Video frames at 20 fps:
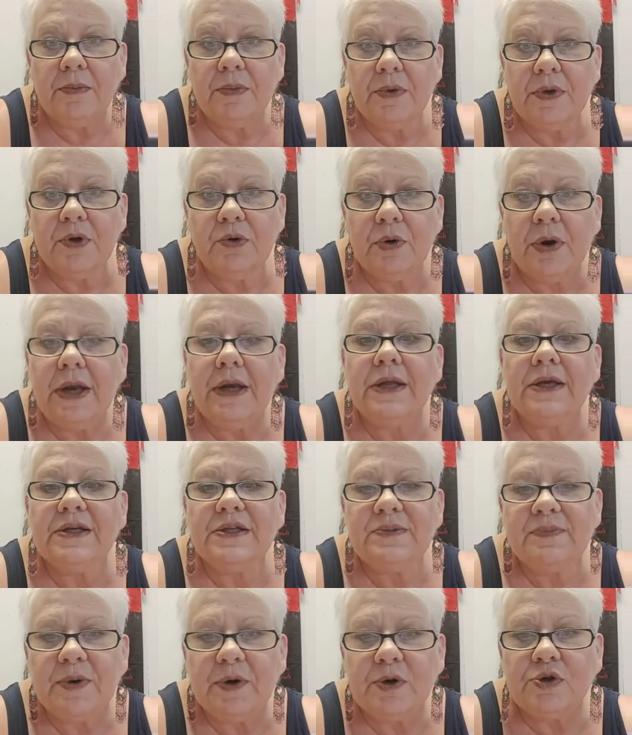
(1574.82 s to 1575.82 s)
creating a
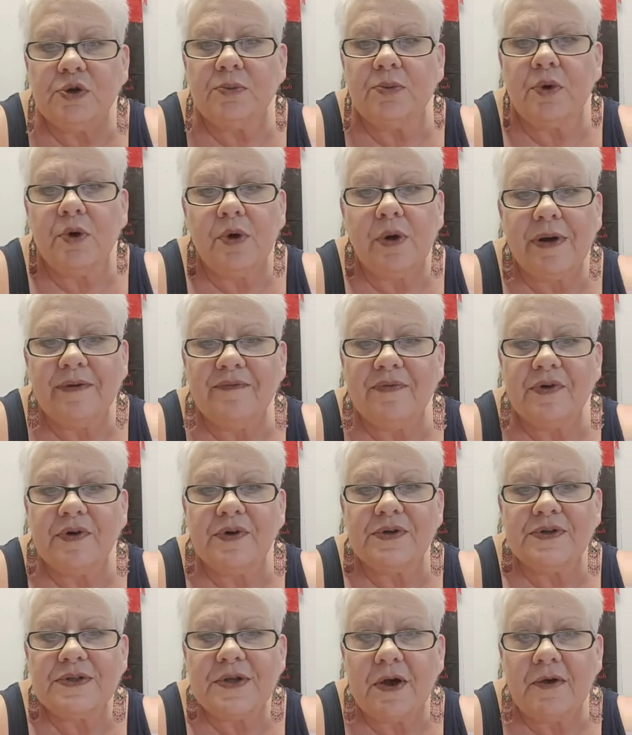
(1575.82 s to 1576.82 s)
spiritual program for
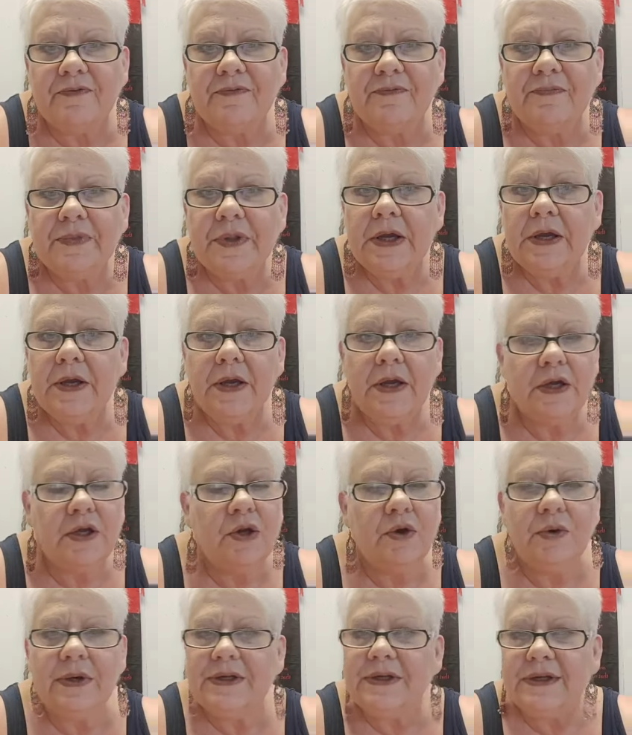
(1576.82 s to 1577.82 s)
yourself.
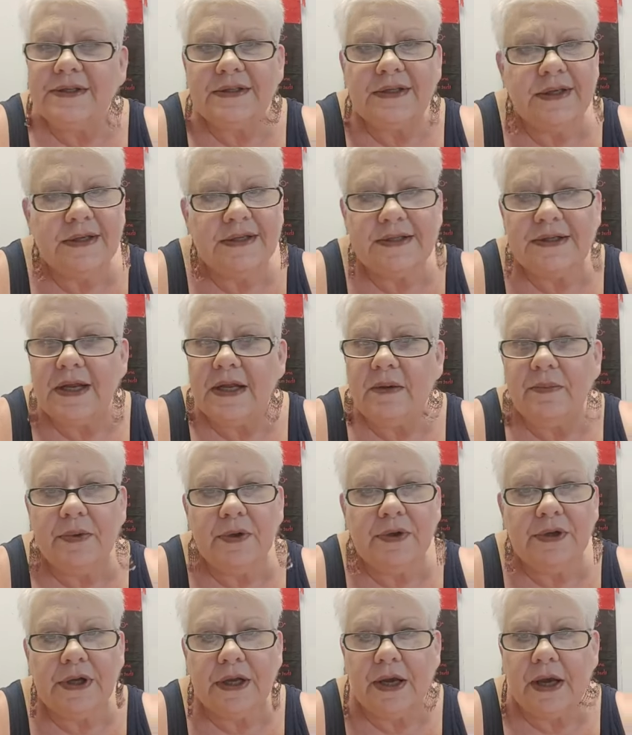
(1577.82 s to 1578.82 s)
It's not a
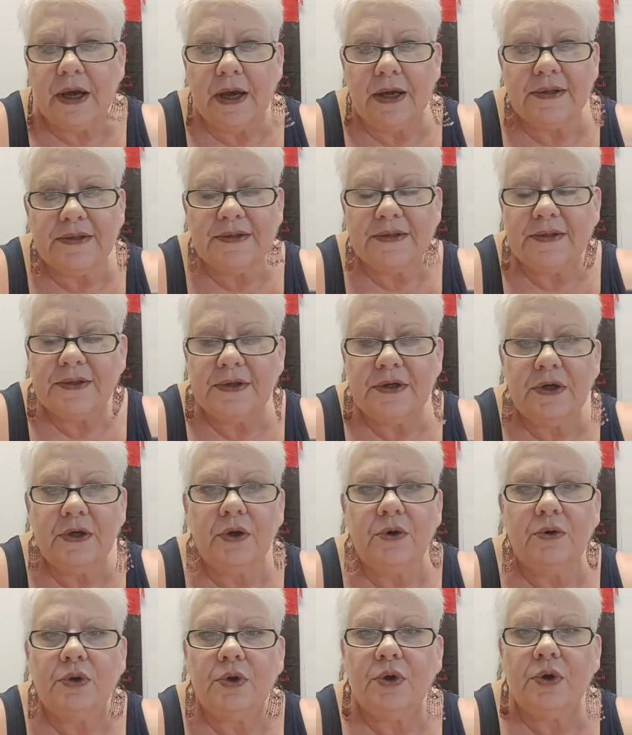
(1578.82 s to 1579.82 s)
building, guys.
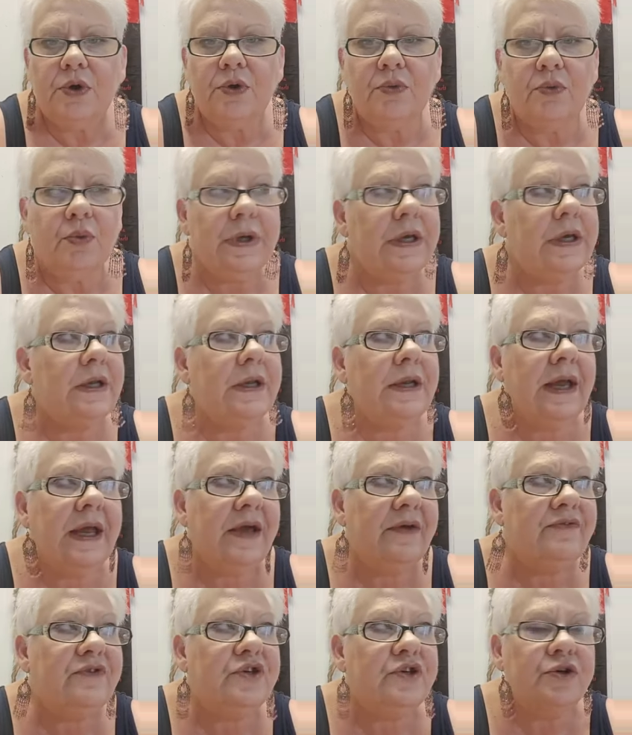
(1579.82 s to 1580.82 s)
We can
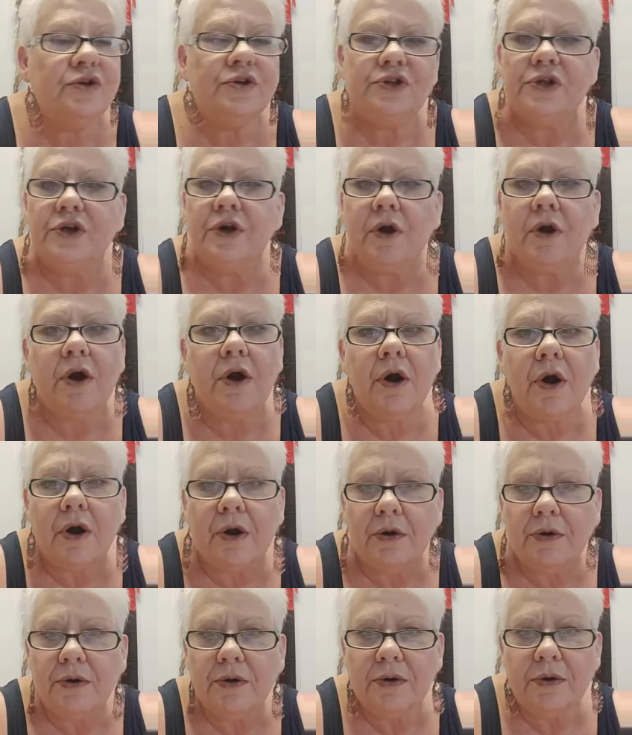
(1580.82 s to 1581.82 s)
have church in our
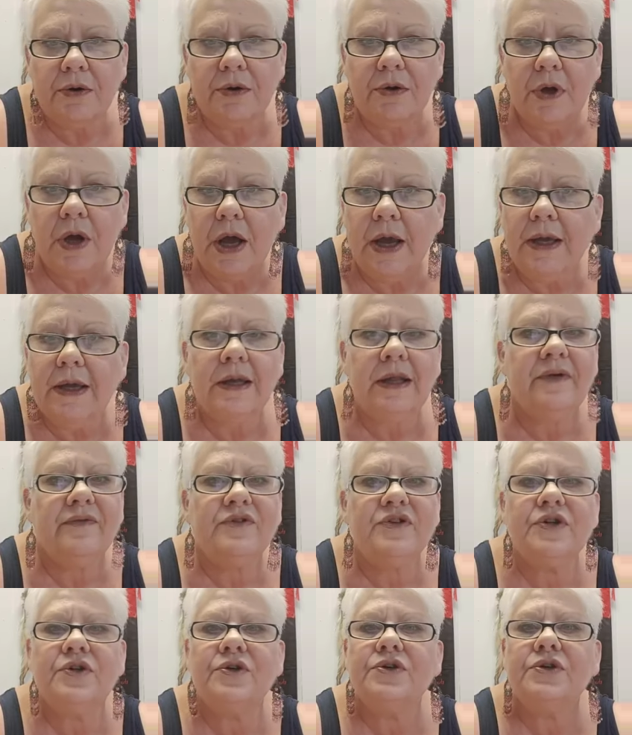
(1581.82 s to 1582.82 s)
car. I can have
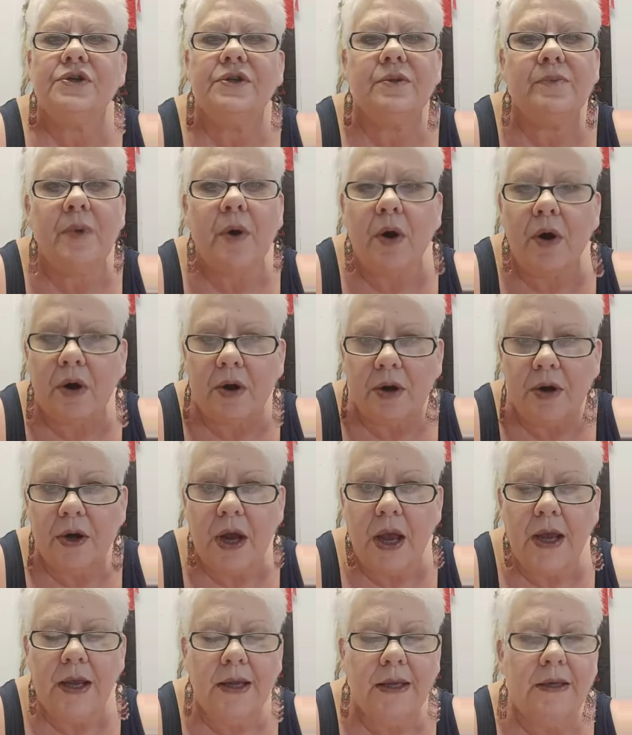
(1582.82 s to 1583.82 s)
church in the park.
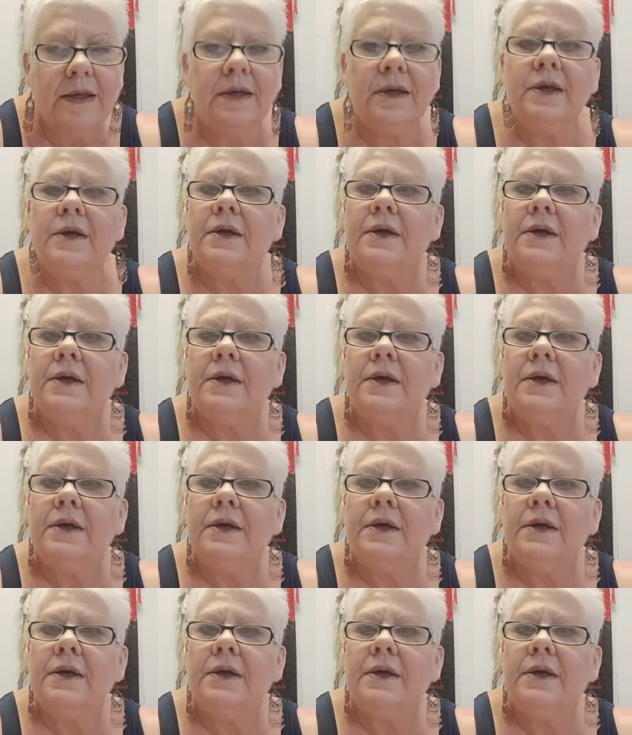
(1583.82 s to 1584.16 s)
I can,